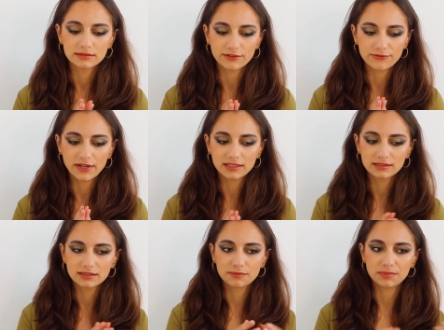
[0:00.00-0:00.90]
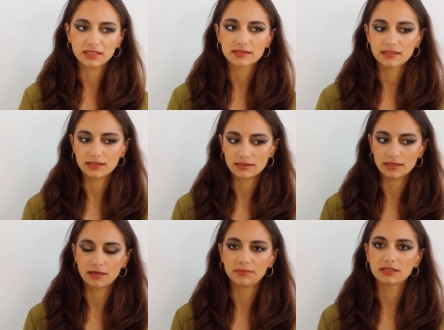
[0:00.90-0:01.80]
The fact that pizza is
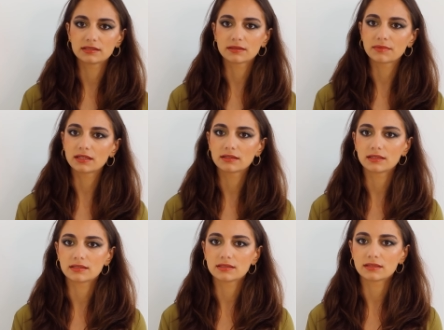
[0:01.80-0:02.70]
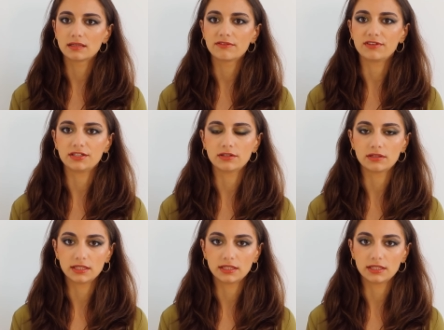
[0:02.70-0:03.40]
yummy is something that the video